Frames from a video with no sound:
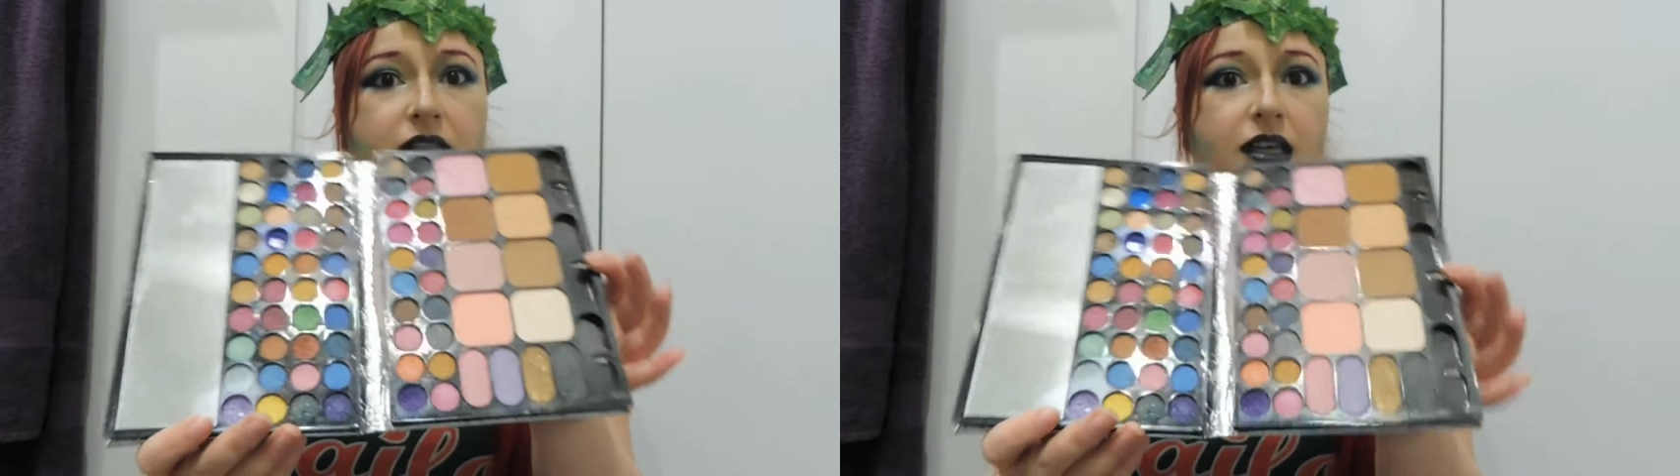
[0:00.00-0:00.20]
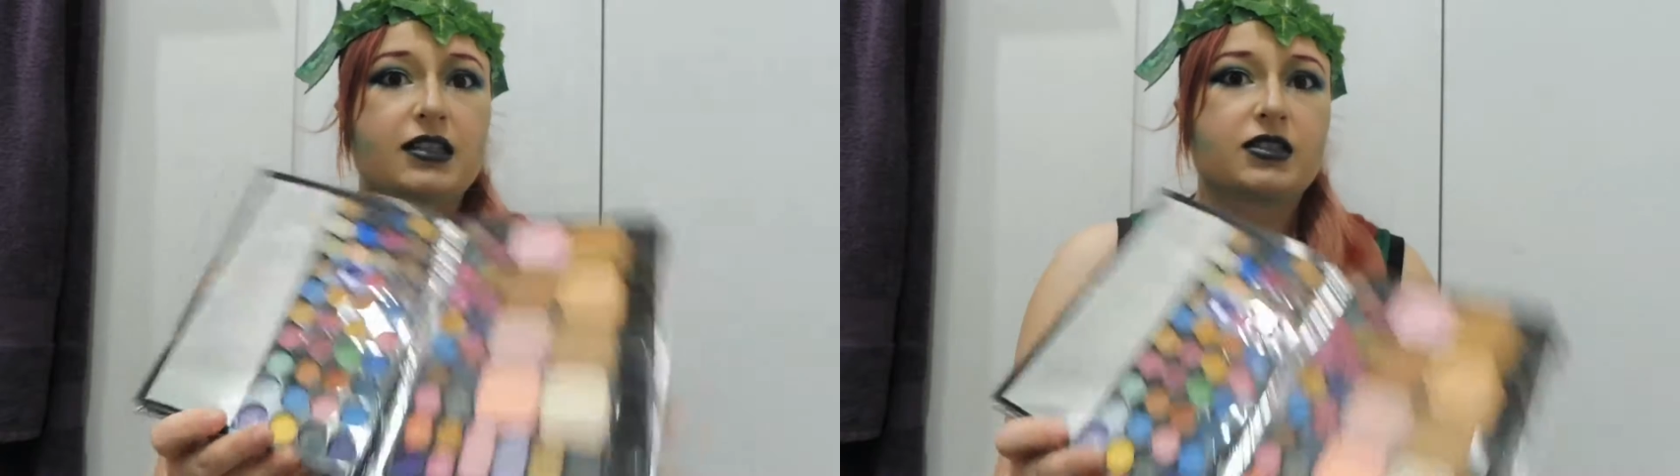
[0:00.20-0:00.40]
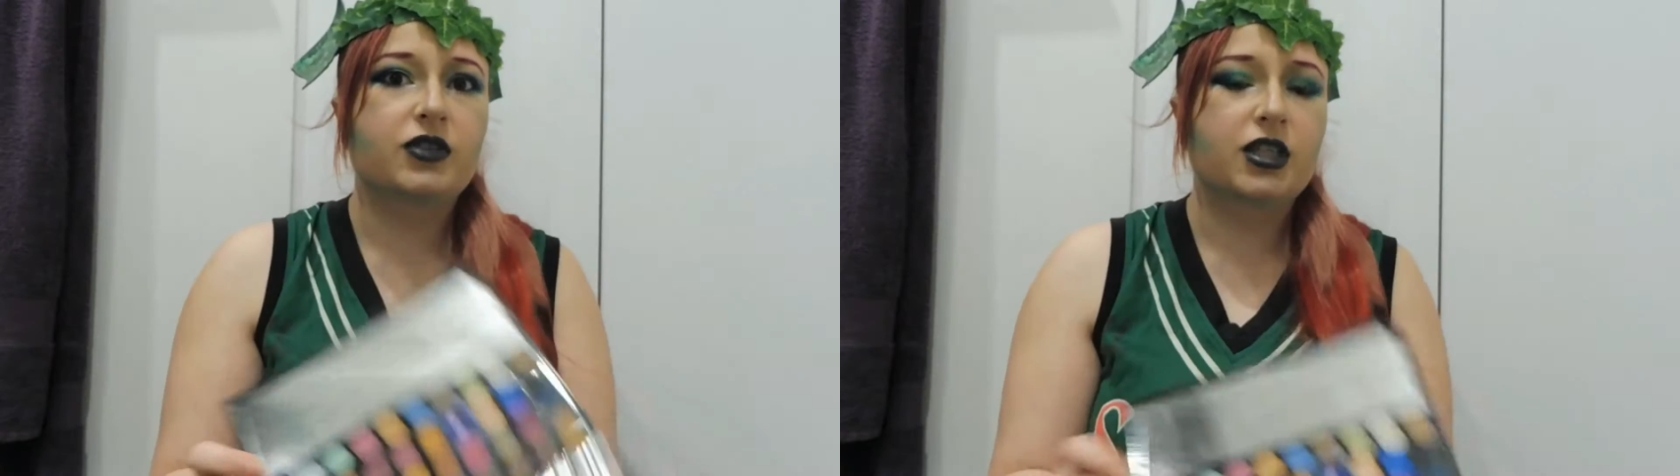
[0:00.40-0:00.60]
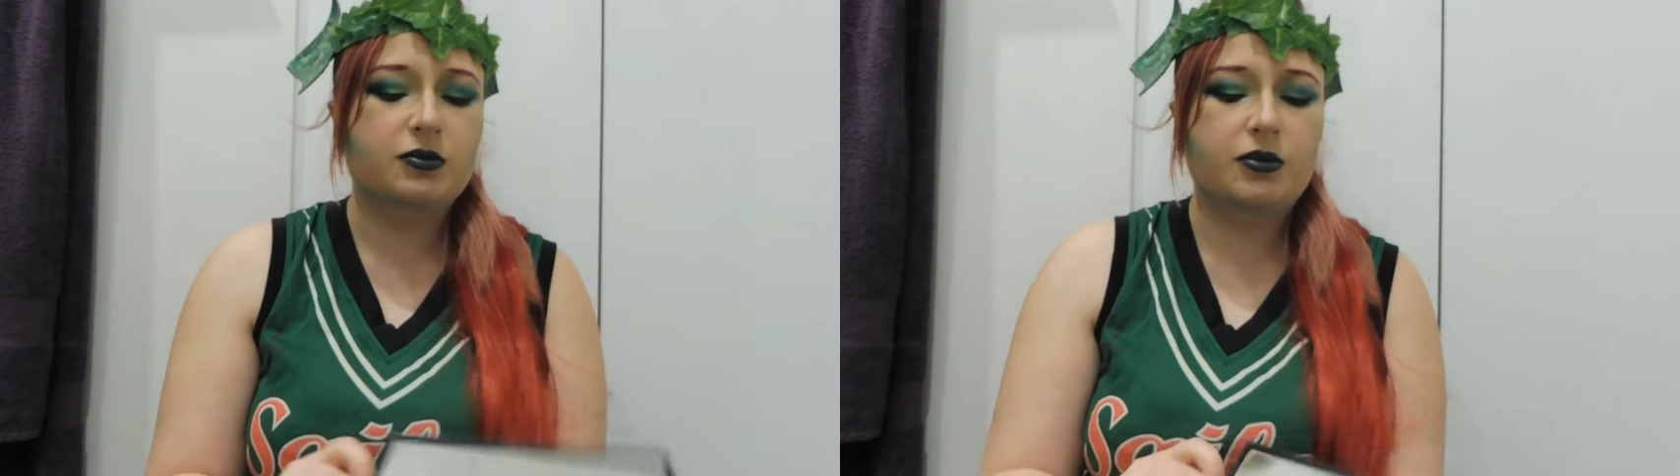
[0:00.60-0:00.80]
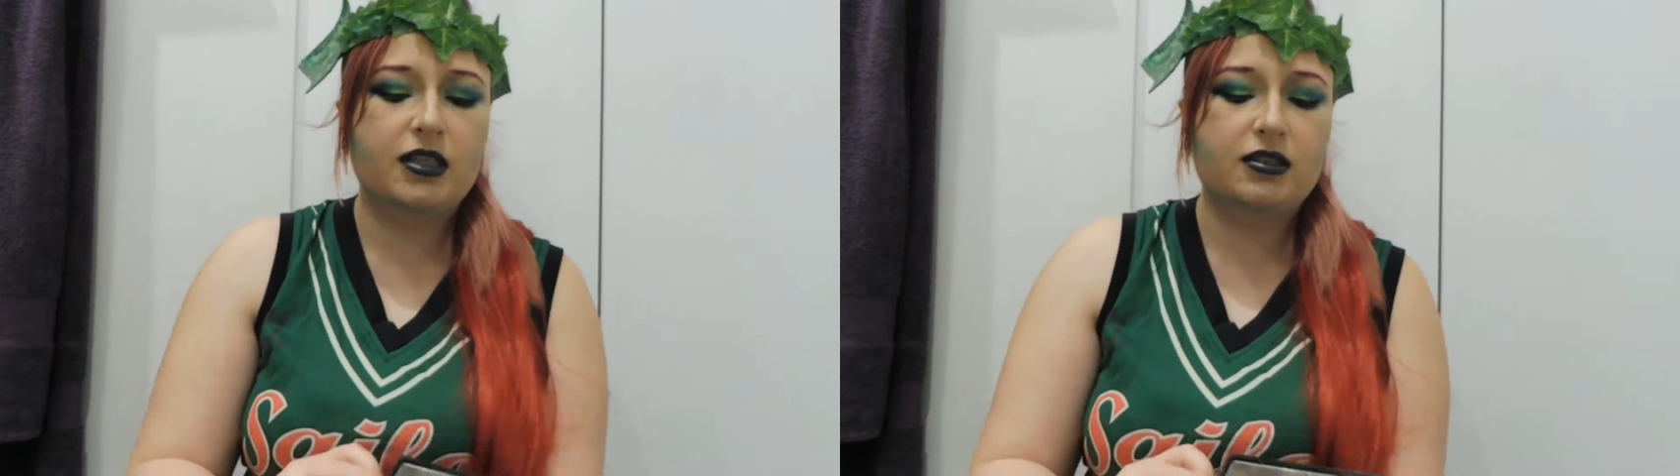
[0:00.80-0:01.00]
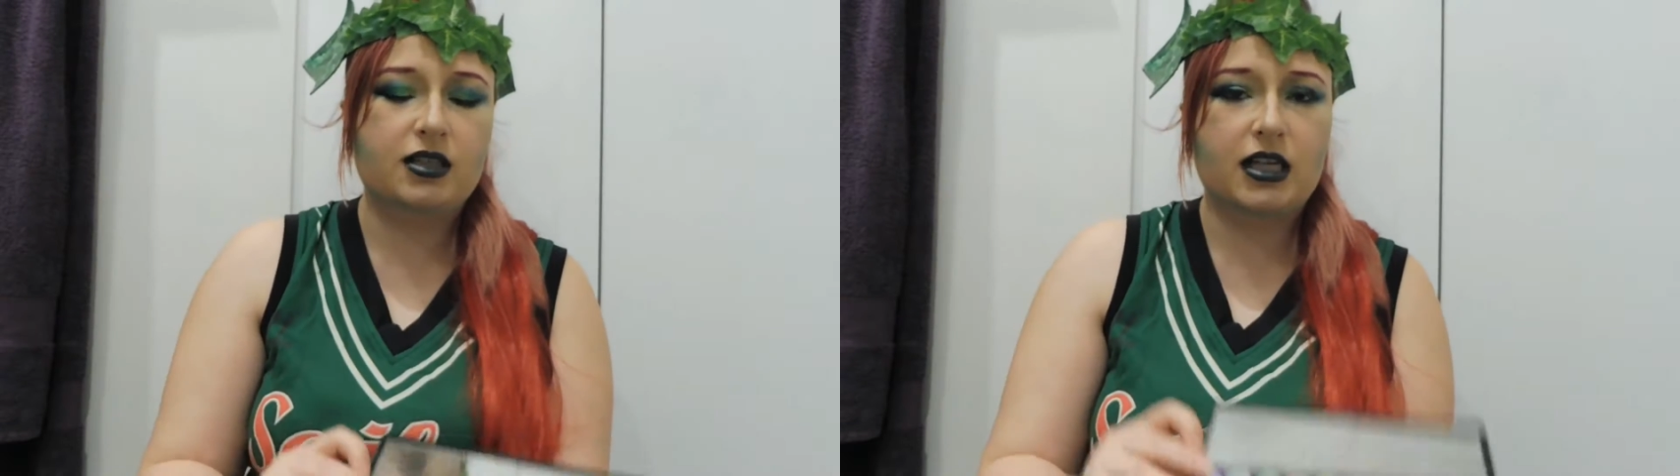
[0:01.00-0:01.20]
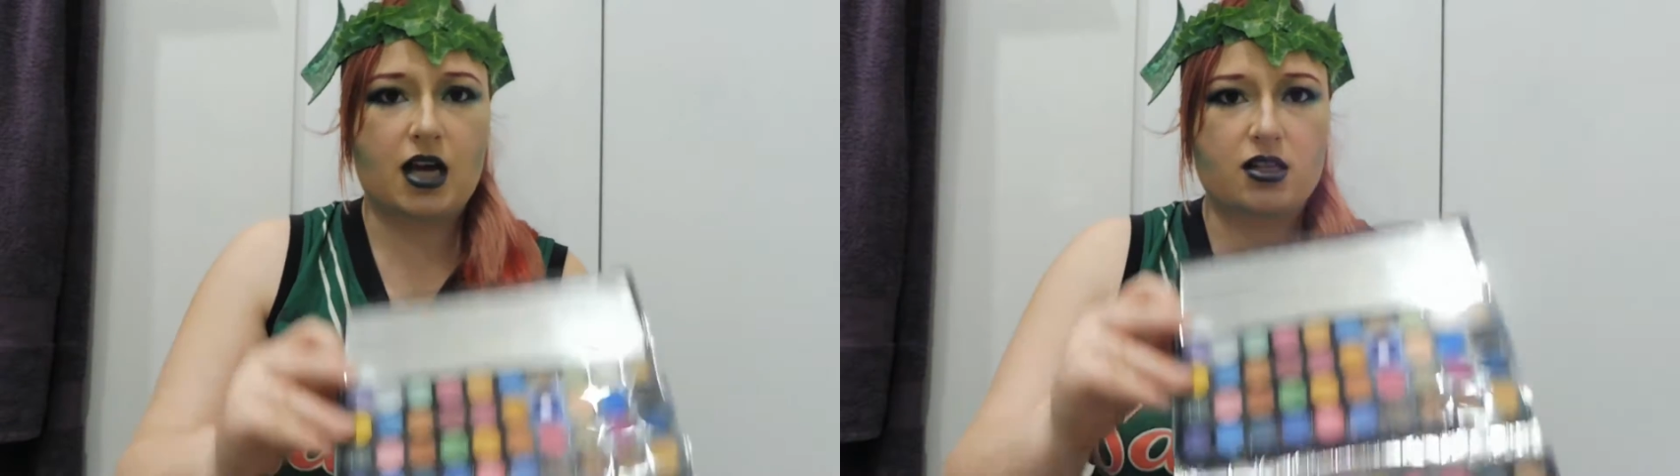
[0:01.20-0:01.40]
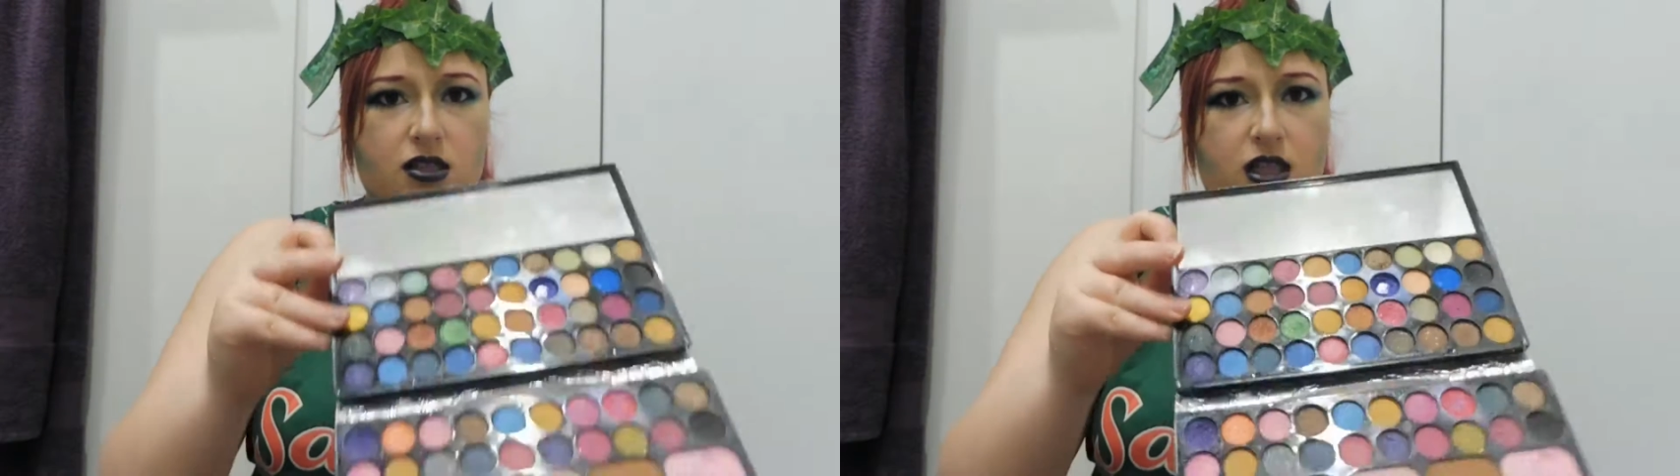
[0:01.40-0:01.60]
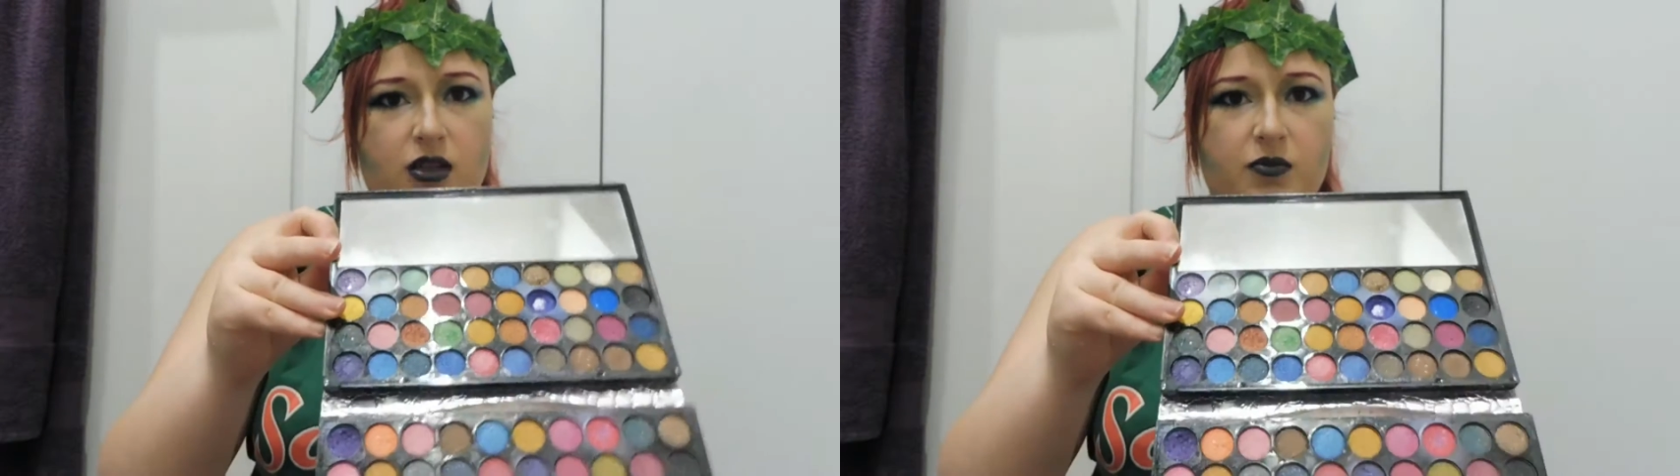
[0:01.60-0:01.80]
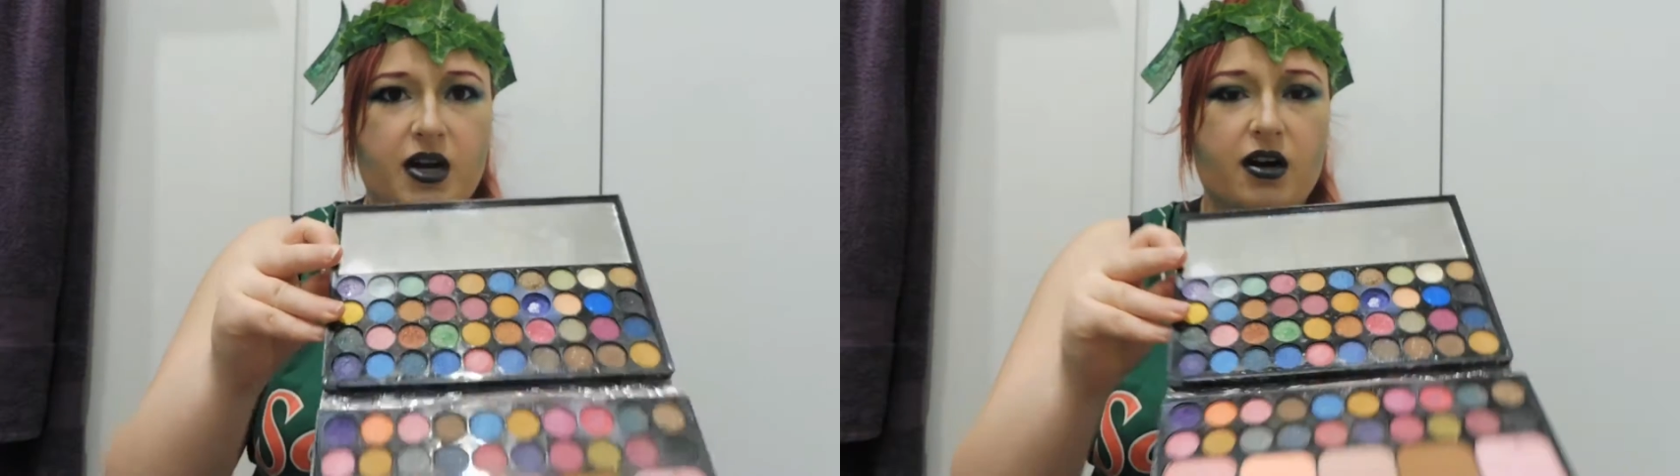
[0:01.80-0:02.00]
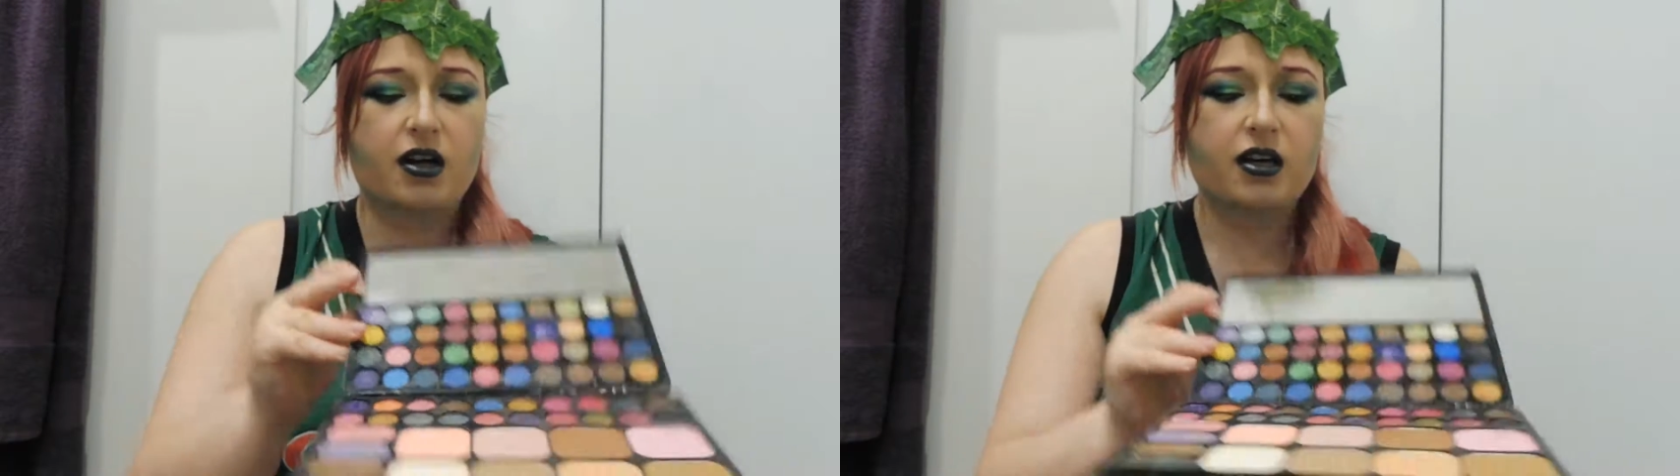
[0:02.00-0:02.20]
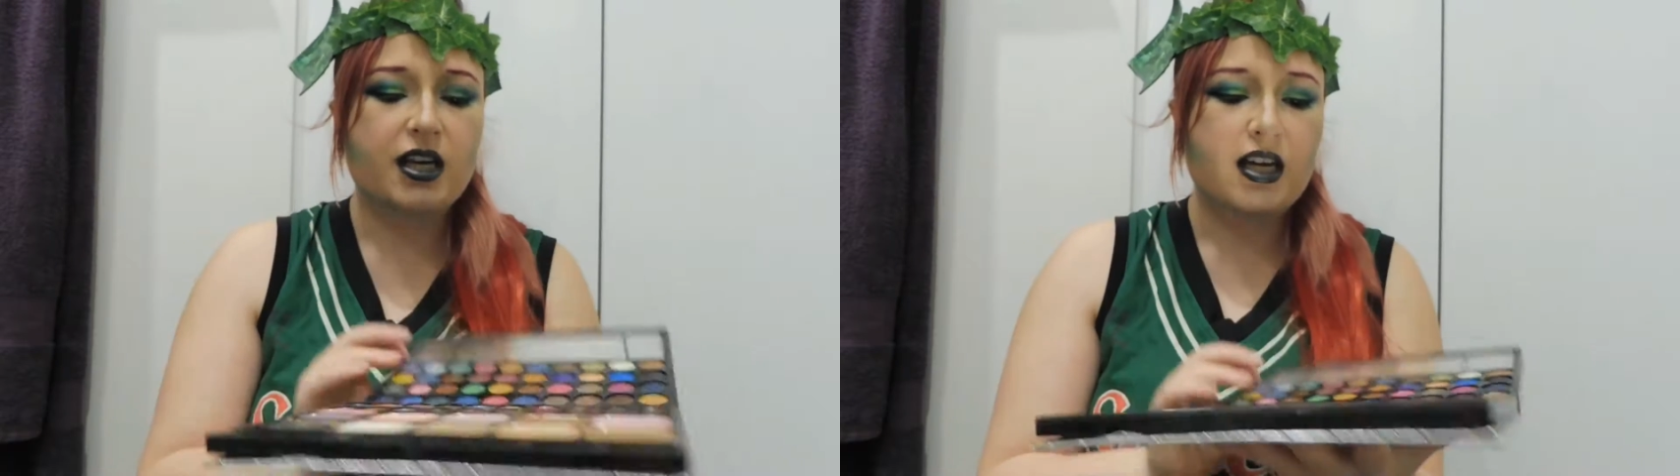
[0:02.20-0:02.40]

That's the first one, and it comes with a little mirror.